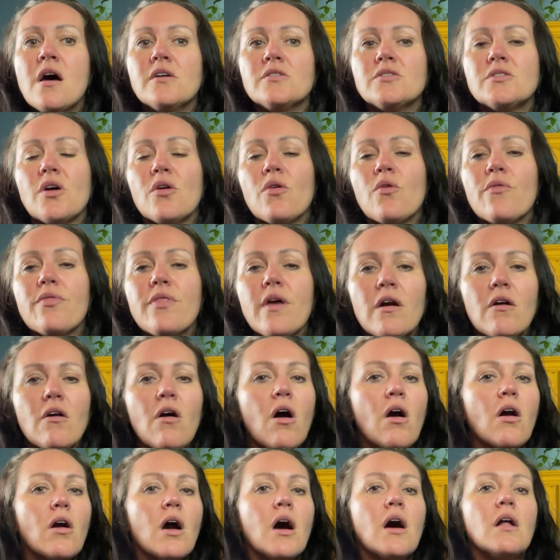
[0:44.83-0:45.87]
So there
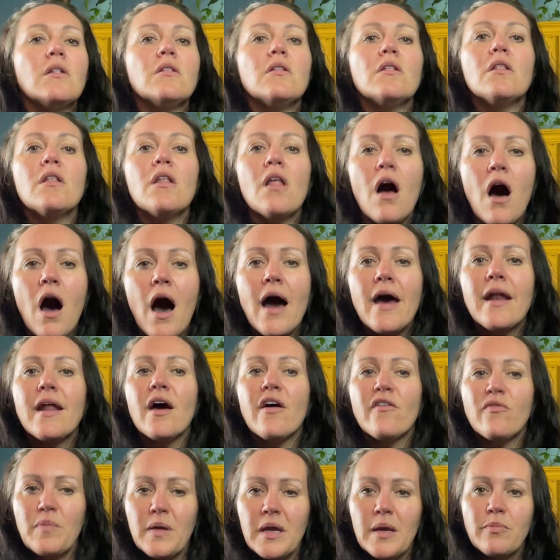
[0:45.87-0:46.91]
are a lot
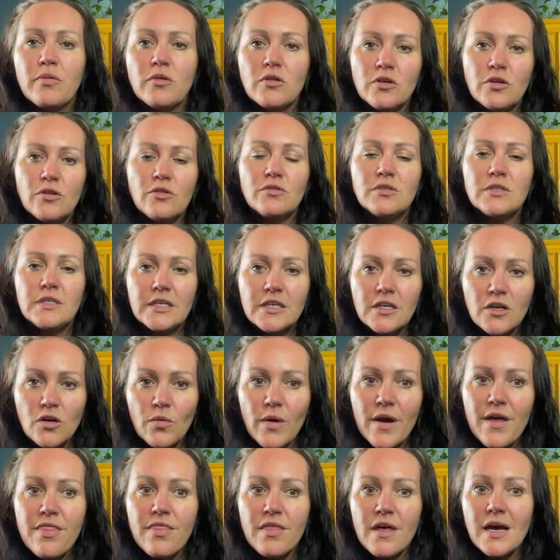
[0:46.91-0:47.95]
of people who deal
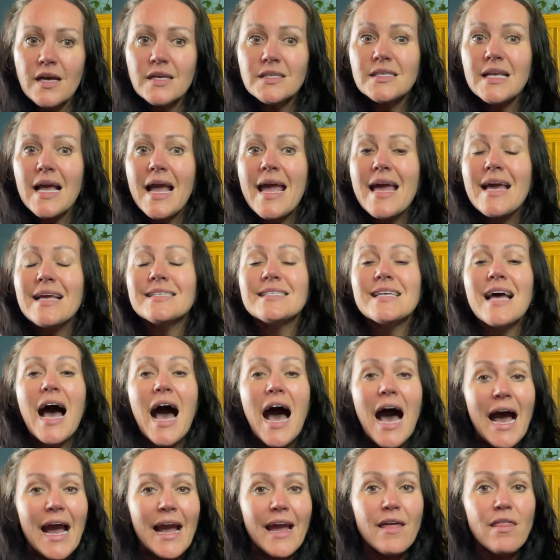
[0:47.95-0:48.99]
with this. And
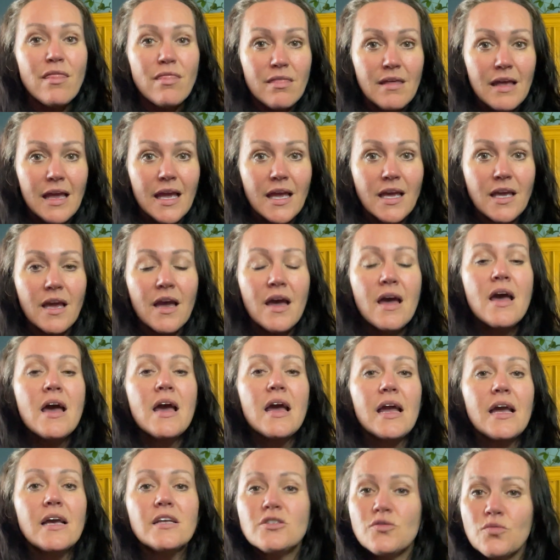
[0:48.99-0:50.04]
I think
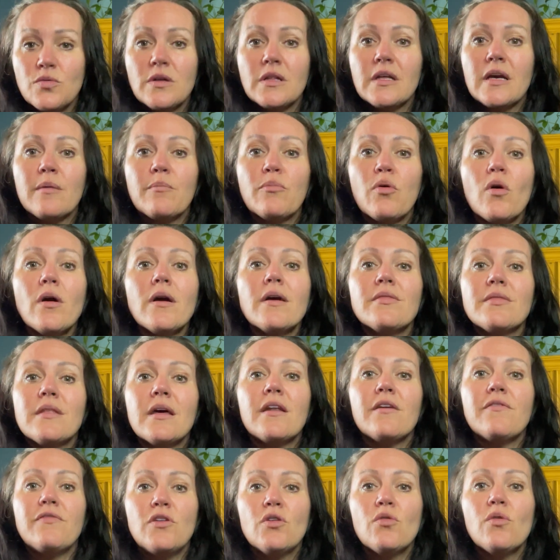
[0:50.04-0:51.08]
it's really important that
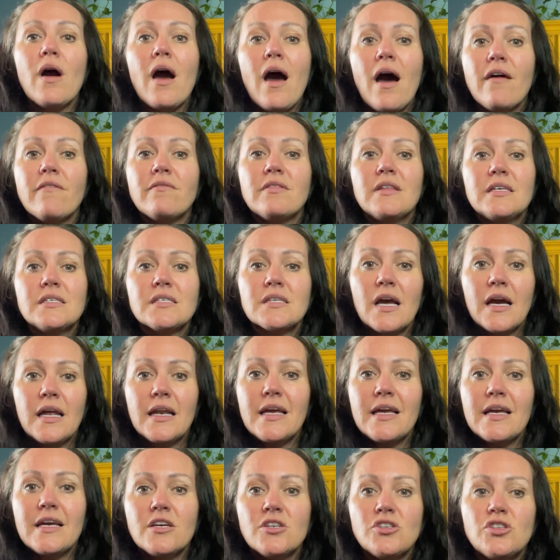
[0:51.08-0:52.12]
if you have these kind of
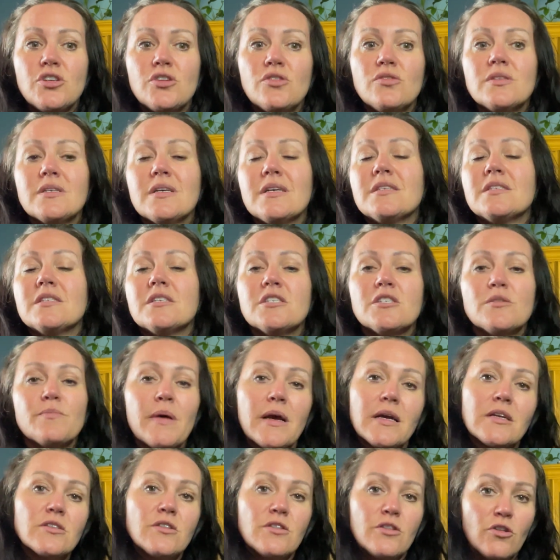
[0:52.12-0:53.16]
issues and
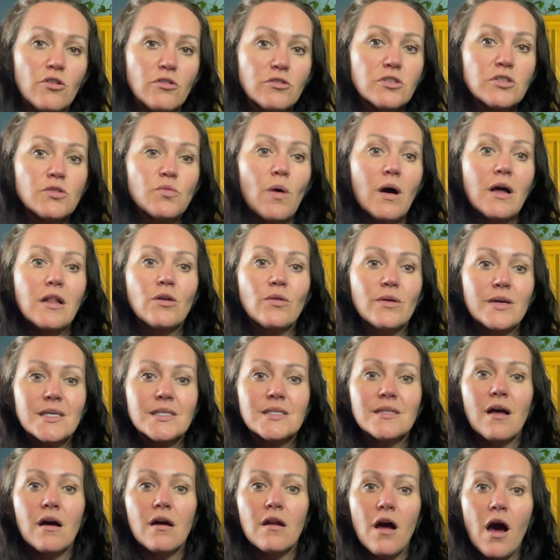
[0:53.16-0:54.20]
suspect your swallow is
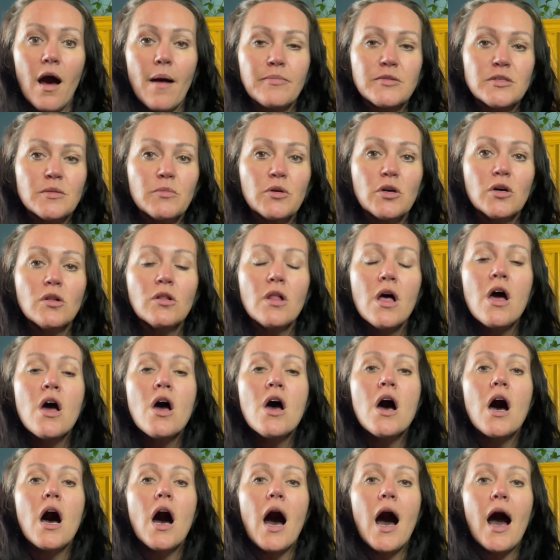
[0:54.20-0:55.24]
not optimal,
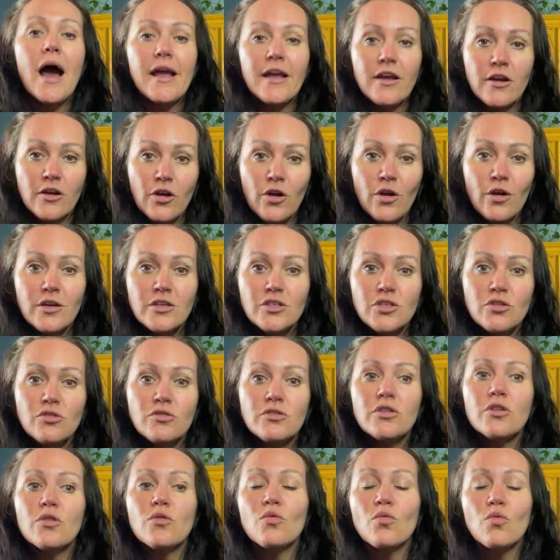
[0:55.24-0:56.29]
I encourage you
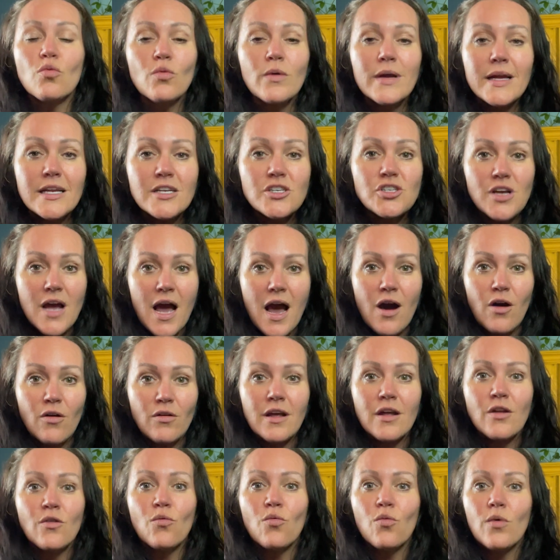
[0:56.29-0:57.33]
to reach out
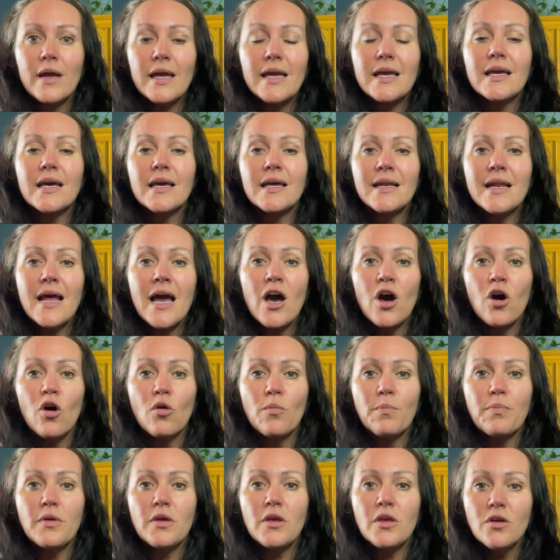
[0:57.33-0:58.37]
and we can
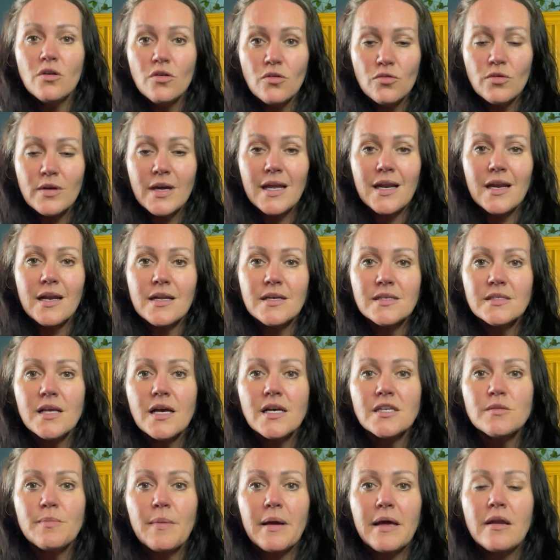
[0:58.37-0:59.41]
help you get an
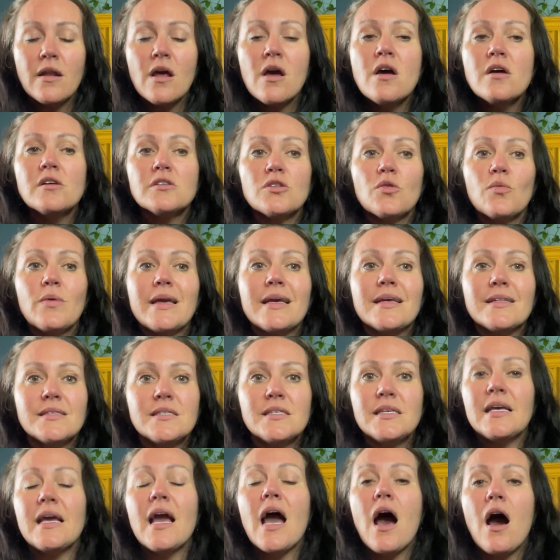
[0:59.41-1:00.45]
assessment so we can
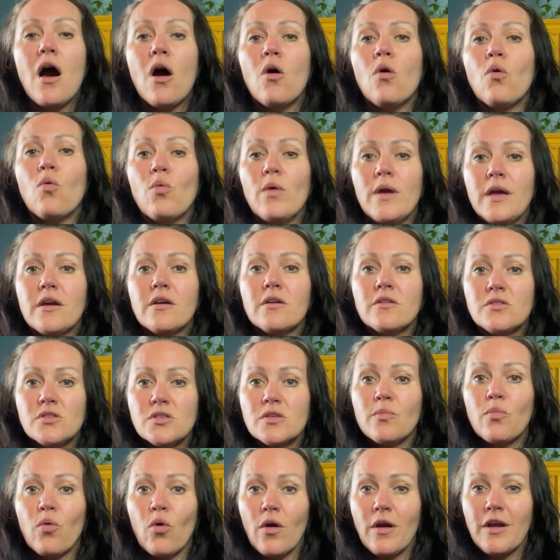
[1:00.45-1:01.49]
see how we could
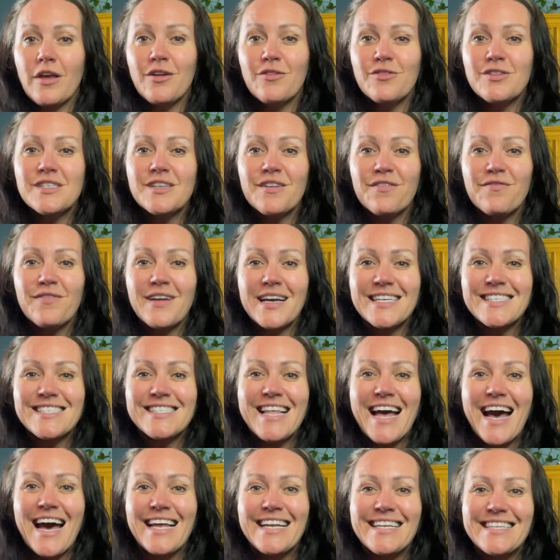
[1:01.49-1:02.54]
support you to fix
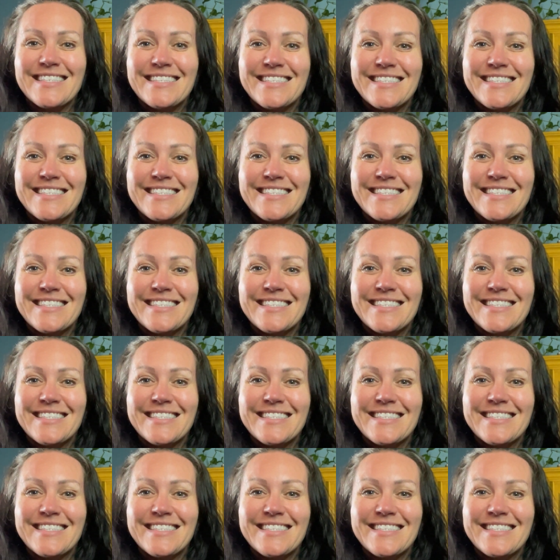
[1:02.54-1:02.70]
that.